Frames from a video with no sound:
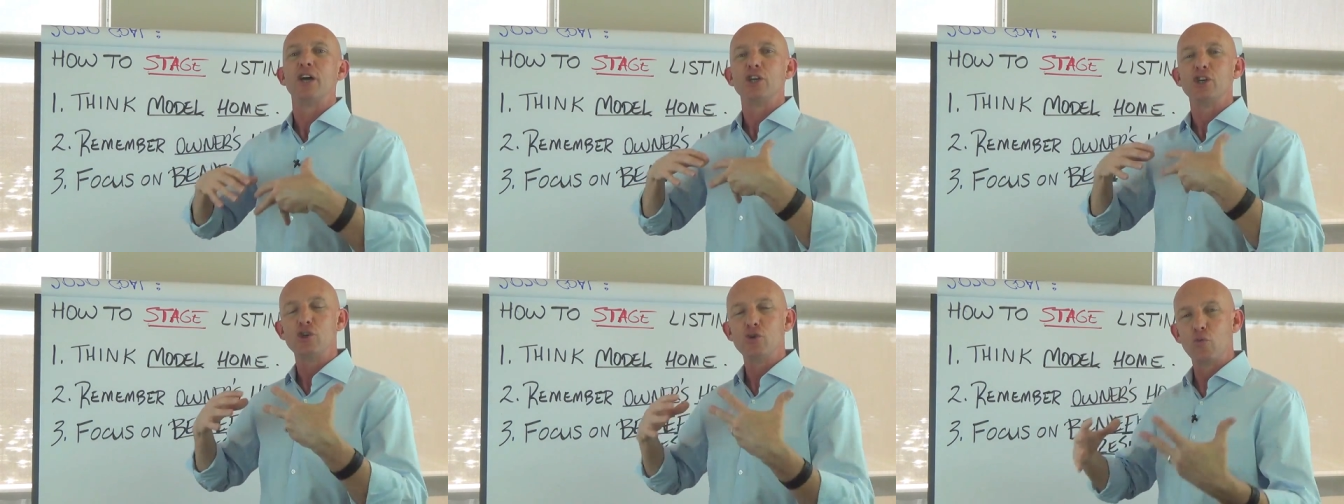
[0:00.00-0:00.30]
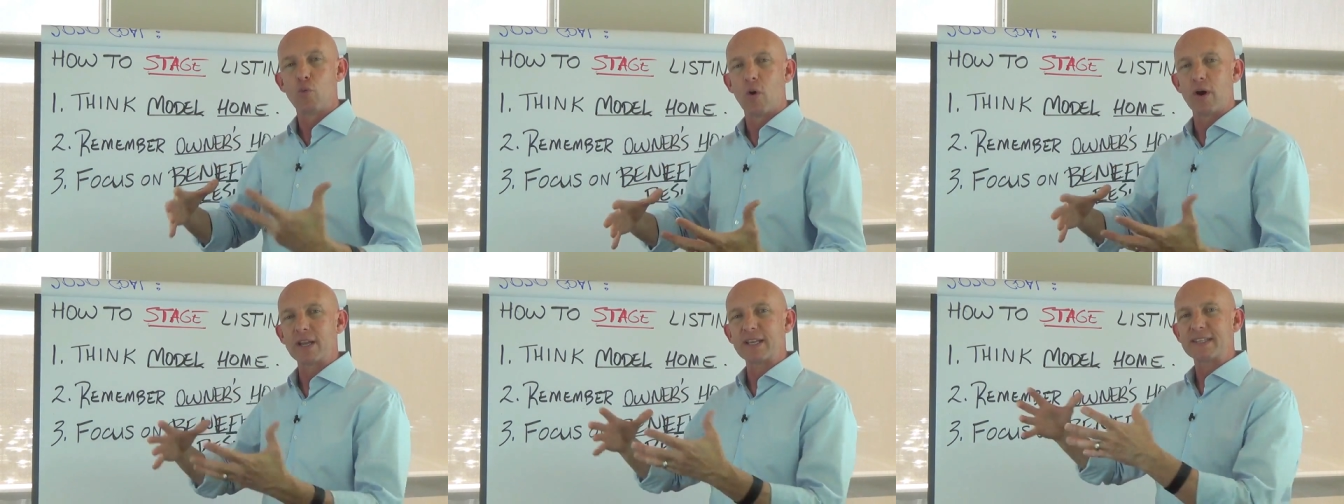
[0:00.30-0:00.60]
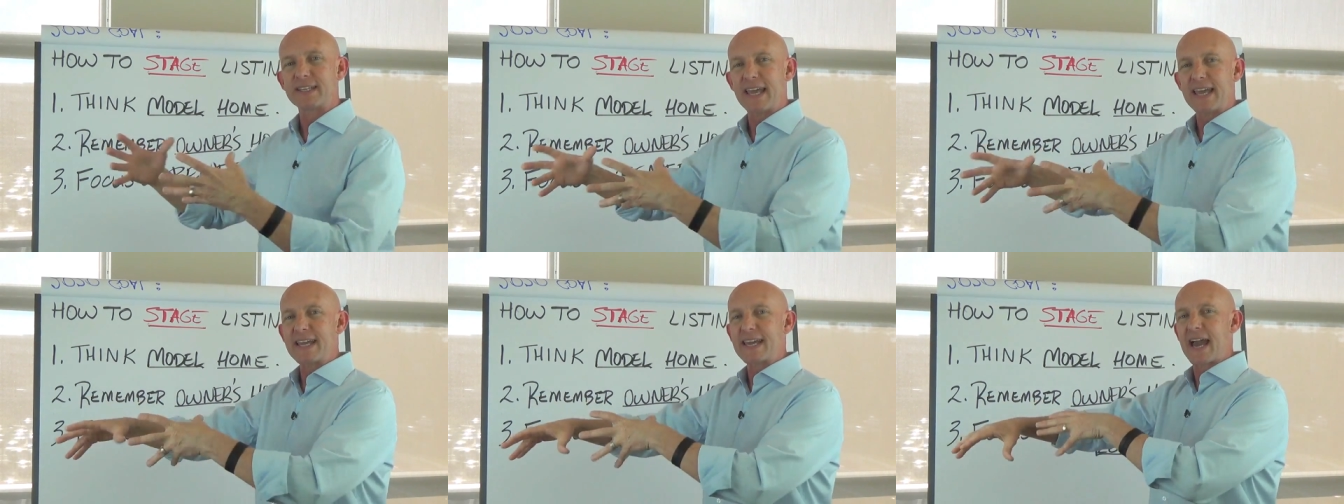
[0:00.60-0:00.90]
You want to
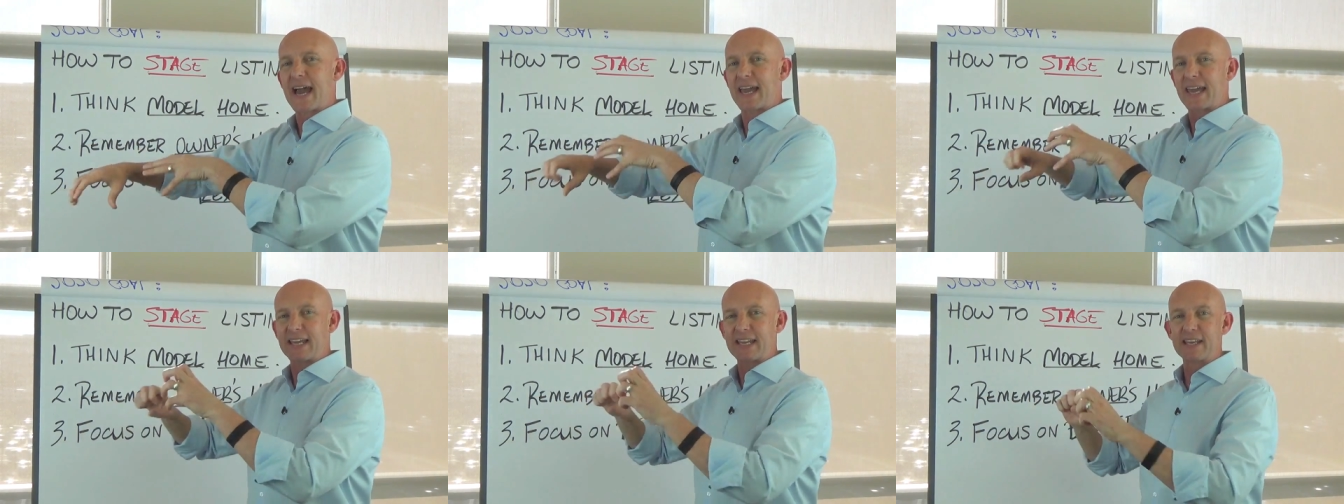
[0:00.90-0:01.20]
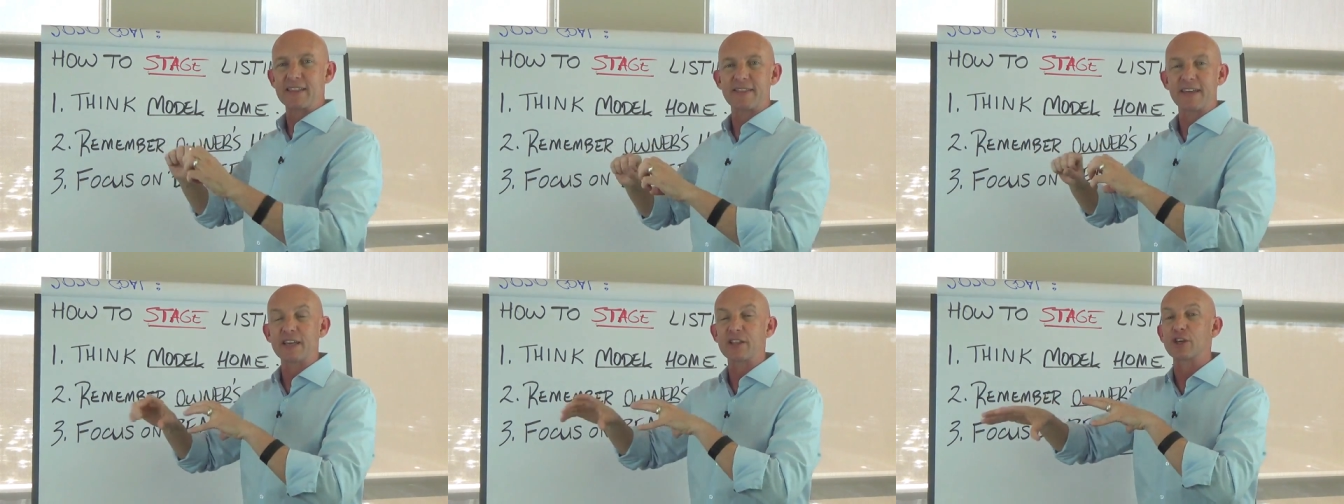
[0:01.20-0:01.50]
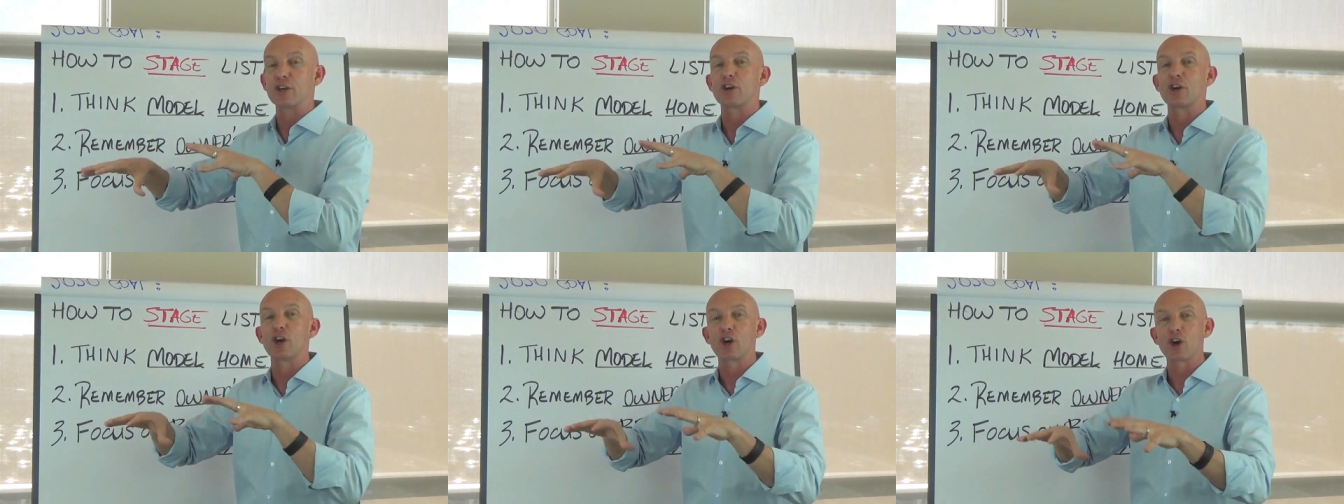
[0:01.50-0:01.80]
take out anything
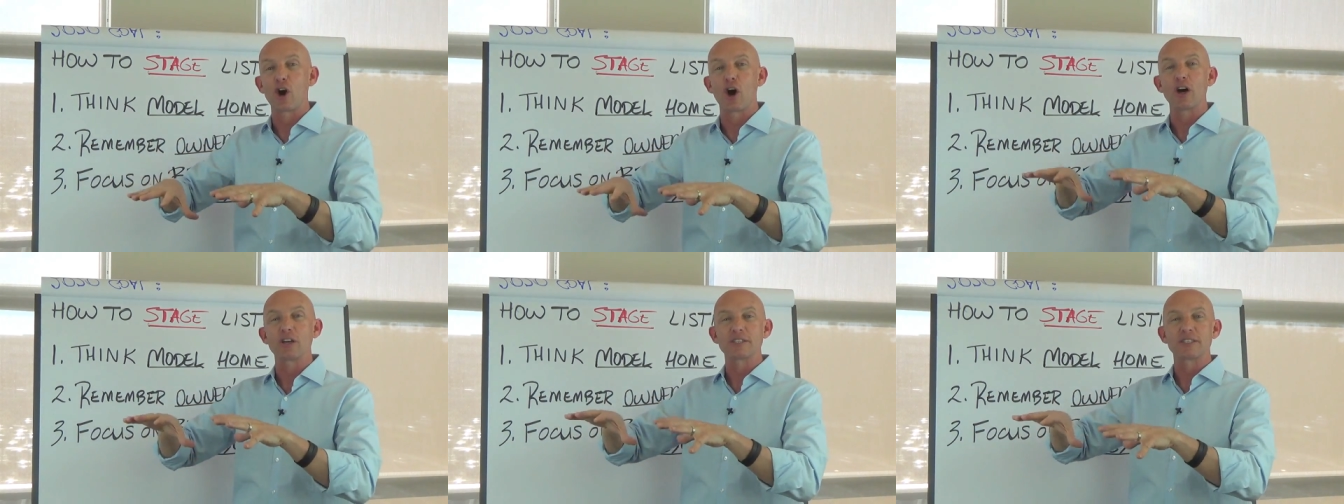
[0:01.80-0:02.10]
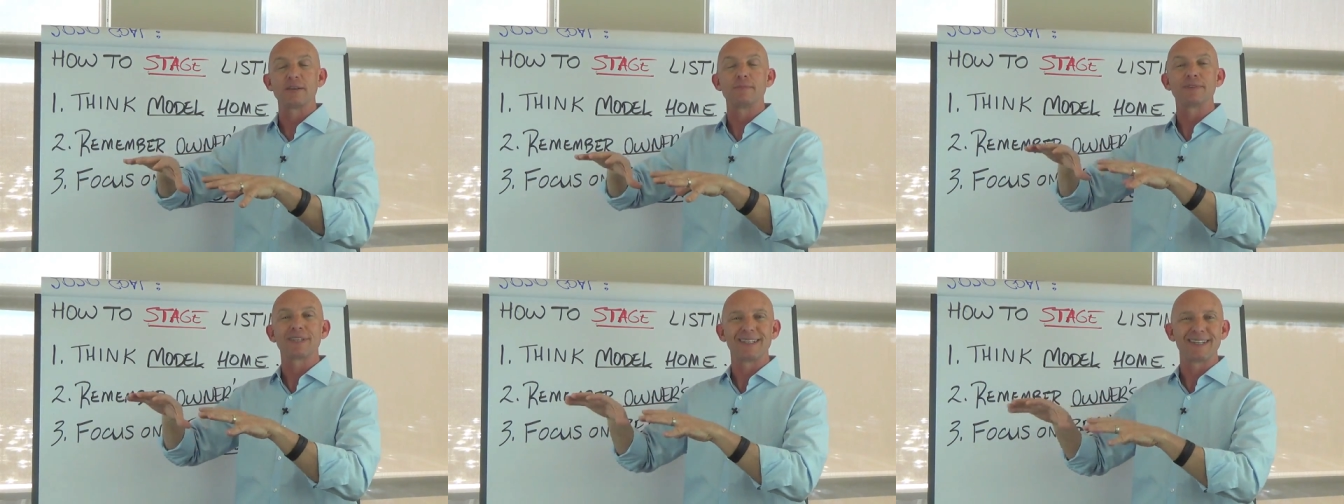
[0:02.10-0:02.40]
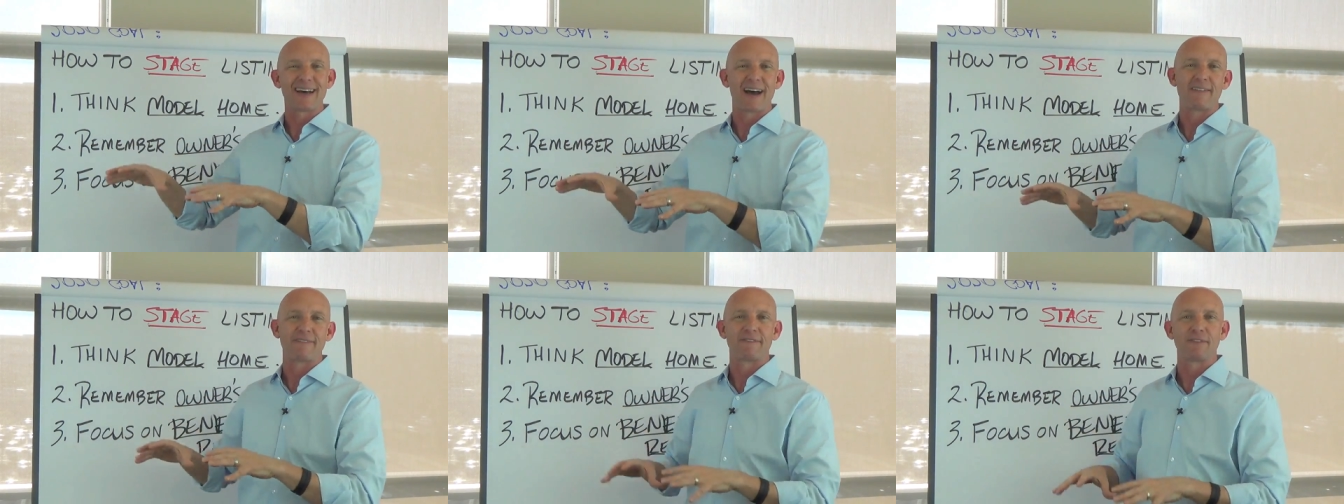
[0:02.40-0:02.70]
that could cause them to
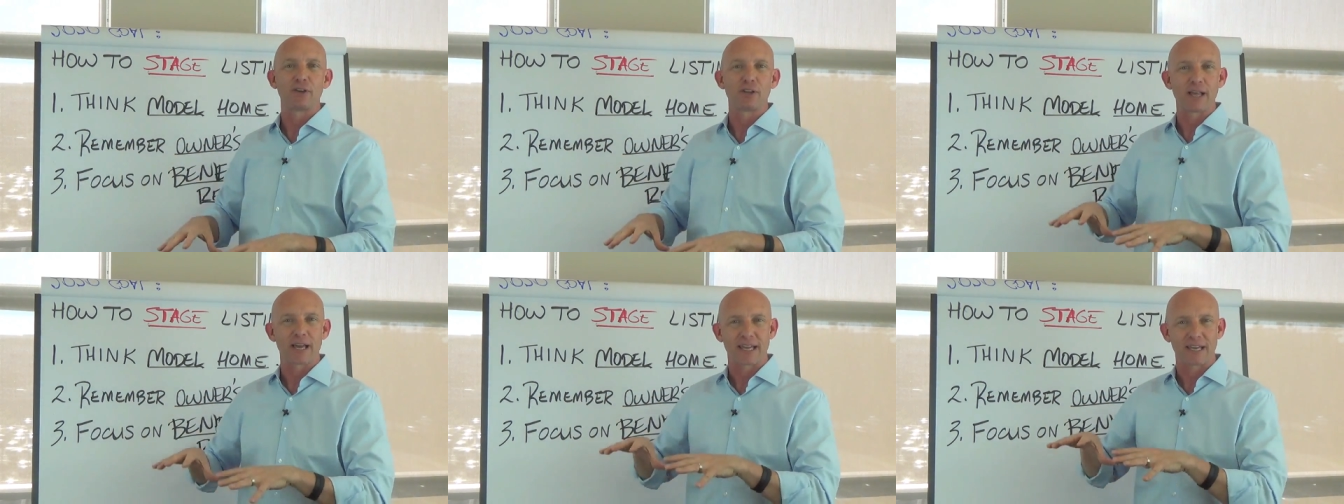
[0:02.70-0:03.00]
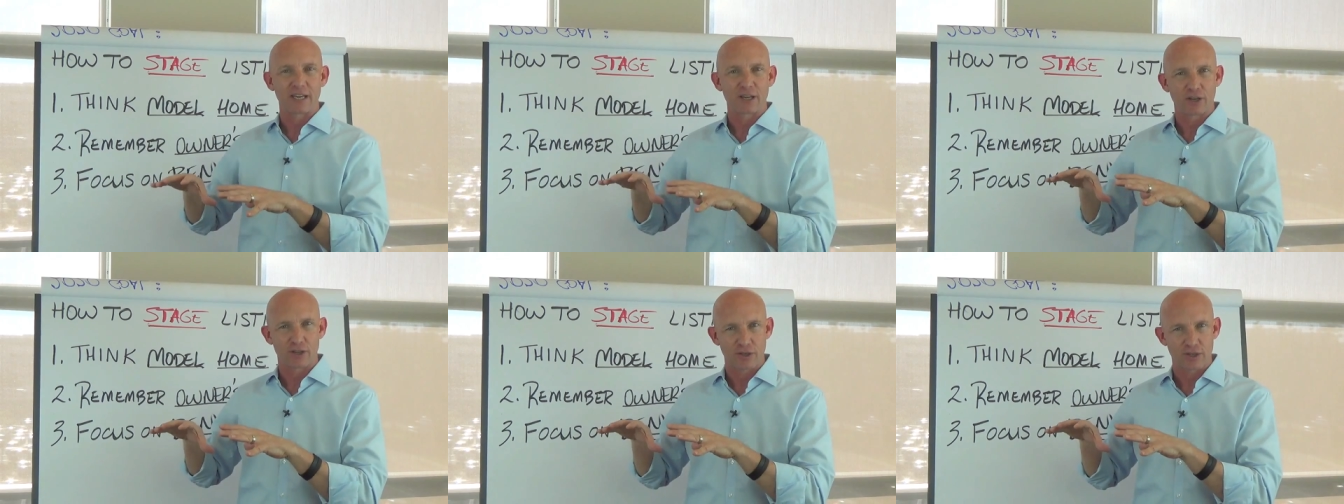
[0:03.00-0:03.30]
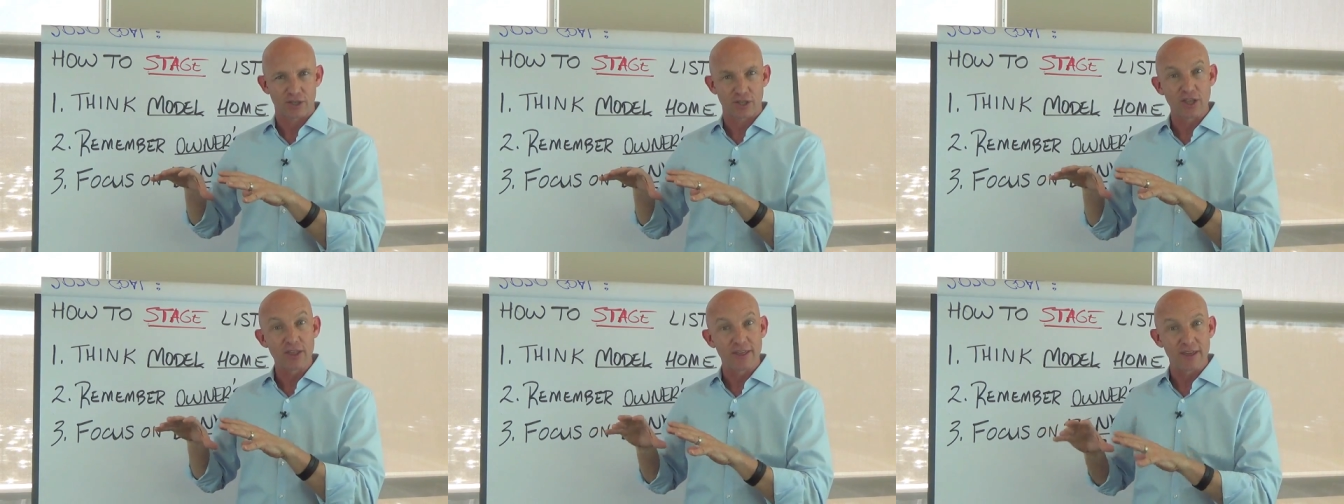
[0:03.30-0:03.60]
not feel like
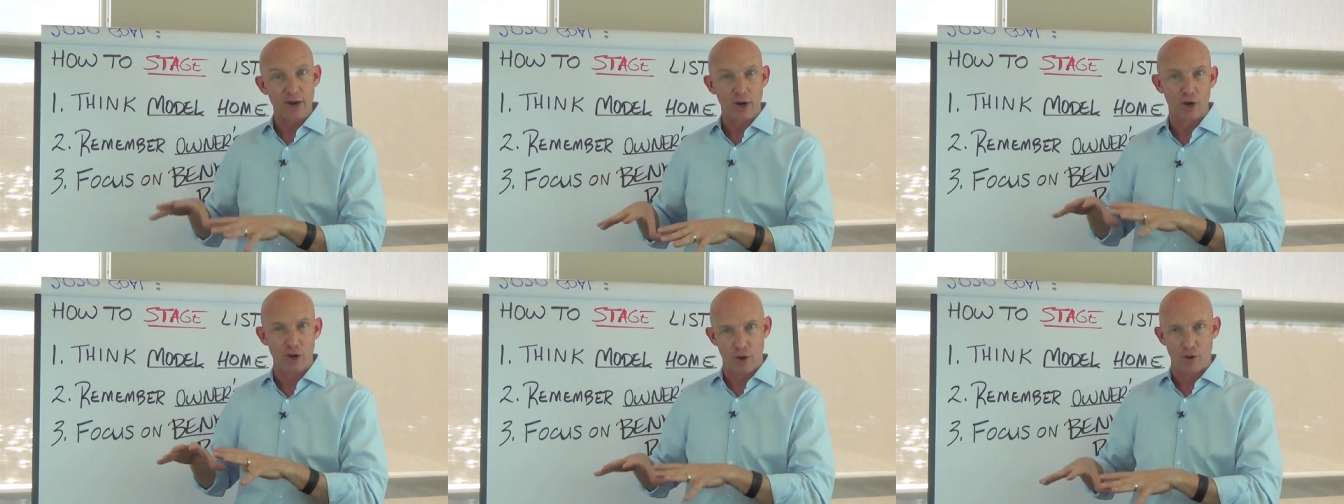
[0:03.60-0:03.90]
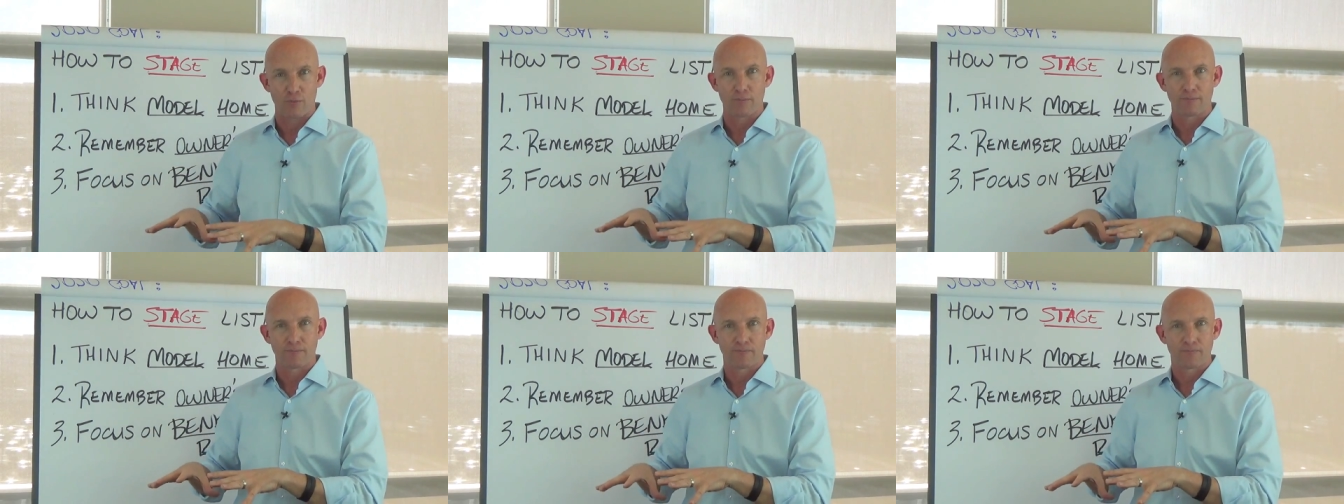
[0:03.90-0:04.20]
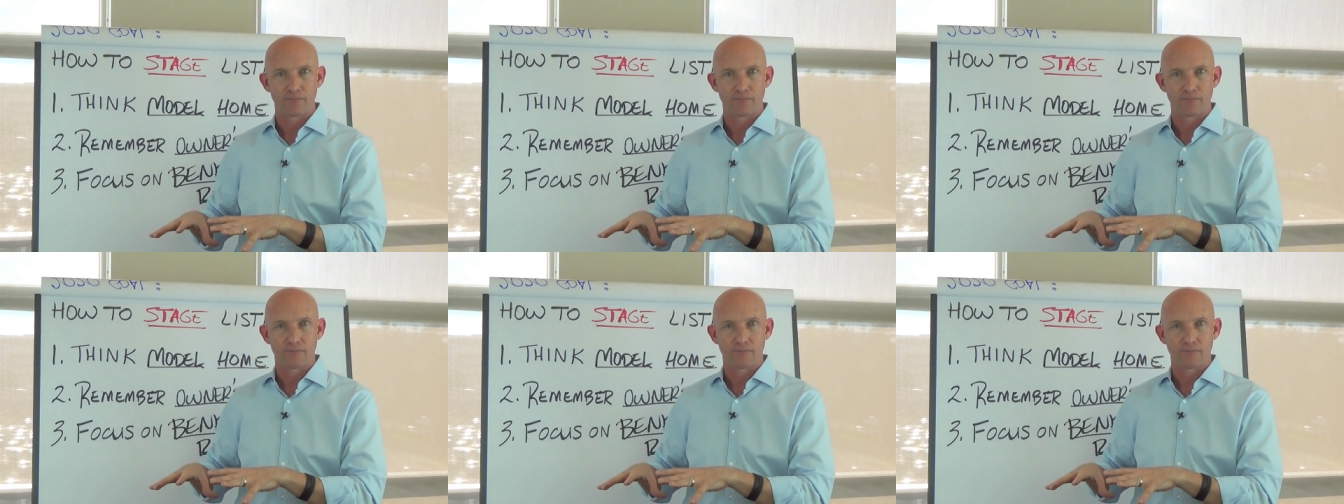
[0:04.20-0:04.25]
it's their home.